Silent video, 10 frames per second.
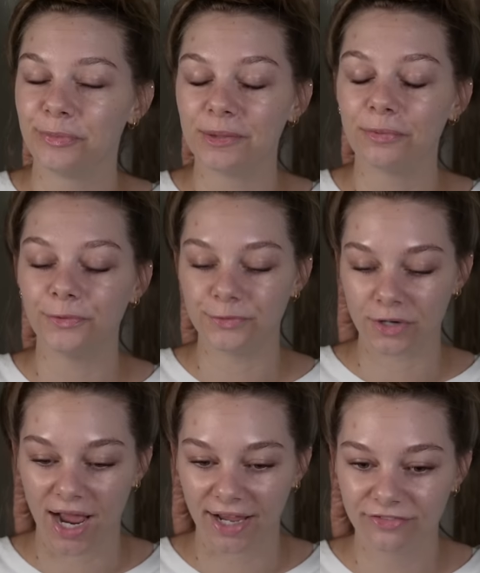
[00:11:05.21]
people
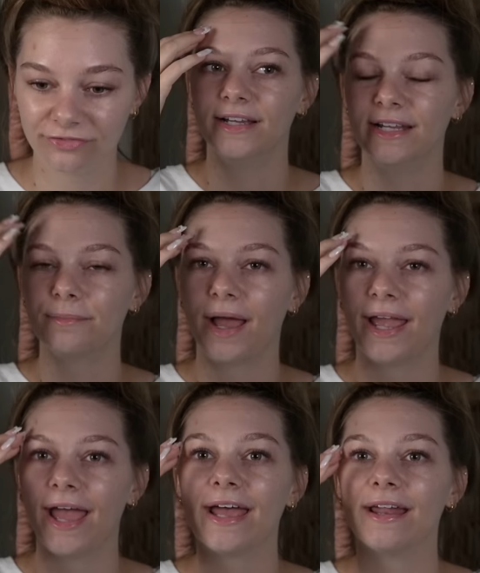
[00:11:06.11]
drive. In my
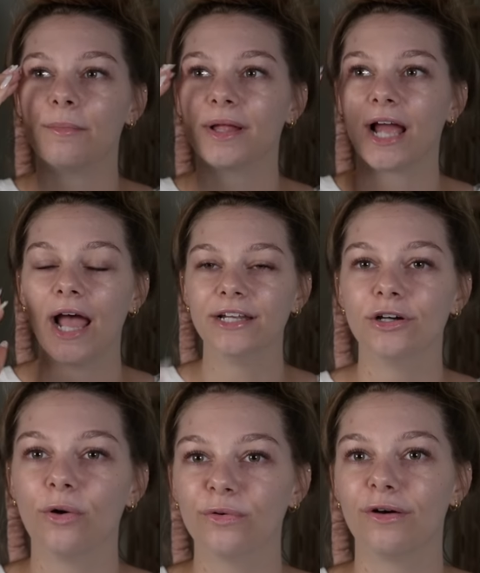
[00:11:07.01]
head I'm like, I
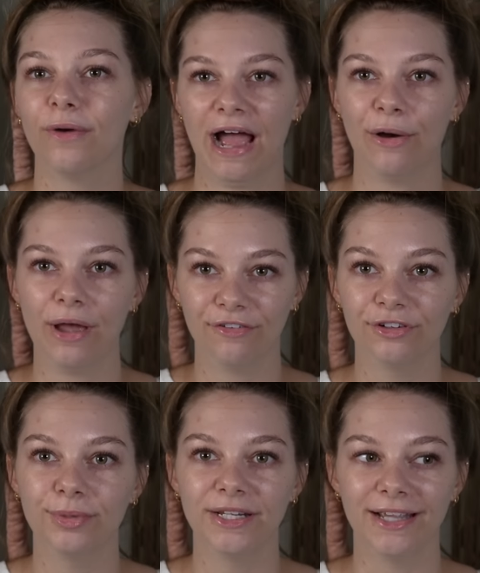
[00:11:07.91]
don't know how
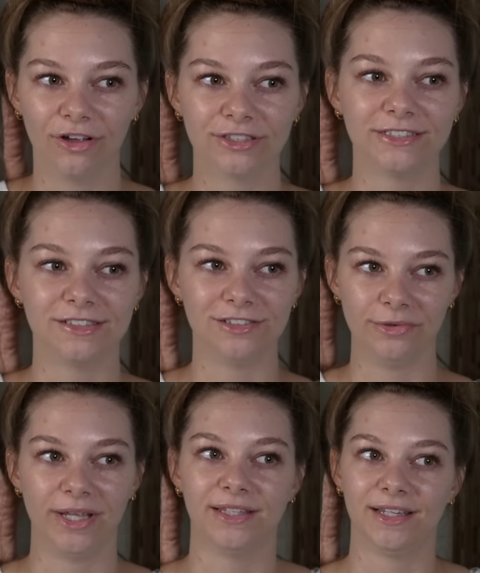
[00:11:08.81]
everybody else is
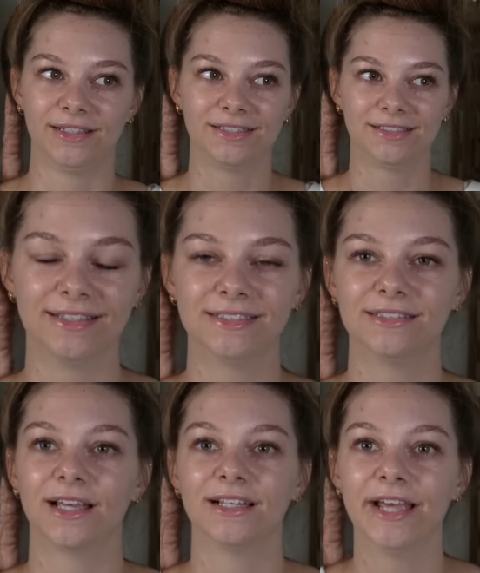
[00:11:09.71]
doing this. This
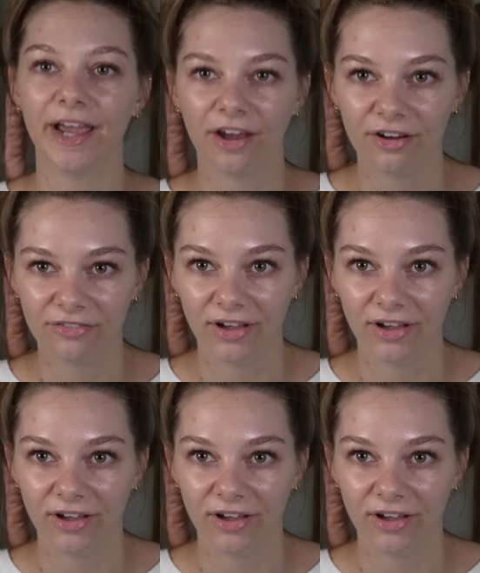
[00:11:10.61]
is like terrifying.